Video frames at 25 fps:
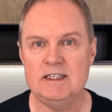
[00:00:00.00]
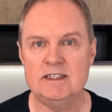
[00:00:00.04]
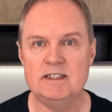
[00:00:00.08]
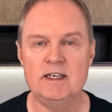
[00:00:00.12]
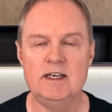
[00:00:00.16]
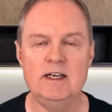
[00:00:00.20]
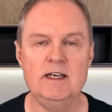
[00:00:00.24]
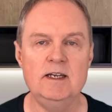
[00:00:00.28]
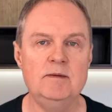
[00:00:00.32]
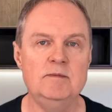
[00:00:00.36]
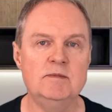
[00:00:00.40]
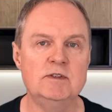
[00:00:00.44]

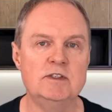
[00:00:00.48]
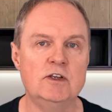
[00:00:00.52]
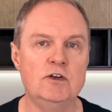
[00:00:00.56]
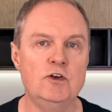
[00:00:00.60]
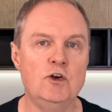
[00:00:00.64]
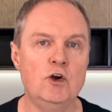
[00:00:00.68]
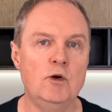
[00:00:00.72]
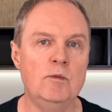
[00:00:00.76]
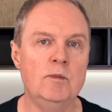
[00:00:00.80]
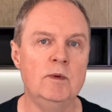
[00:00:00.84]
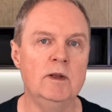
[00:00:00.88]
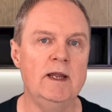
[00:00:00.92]
times the
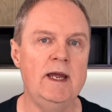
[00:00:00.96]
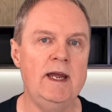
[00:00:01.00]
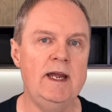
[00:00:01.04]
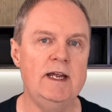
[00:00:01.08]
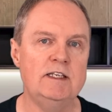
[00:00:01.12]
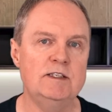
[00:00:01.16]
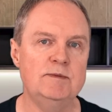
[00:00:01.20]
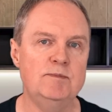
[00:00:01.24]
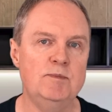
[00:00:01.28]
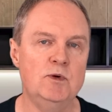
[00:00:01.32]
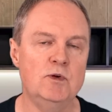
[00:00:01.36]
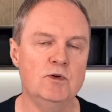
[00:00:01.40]
normal
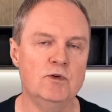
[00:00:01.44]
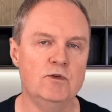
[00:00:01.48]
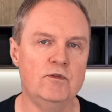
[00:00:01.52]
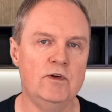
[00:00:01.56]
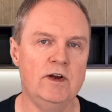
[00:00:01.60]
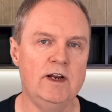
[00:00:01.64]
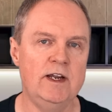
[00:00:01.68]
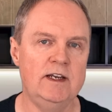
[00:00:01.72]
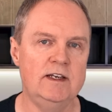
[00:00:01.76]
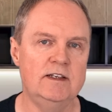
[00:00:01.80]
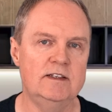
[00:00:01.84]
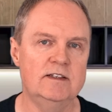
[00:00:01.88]
export
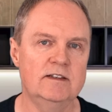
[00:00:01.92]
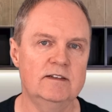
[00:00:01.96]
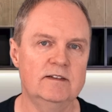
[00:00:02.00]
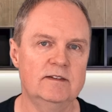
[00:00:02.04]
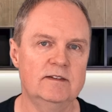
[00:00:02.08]
rate.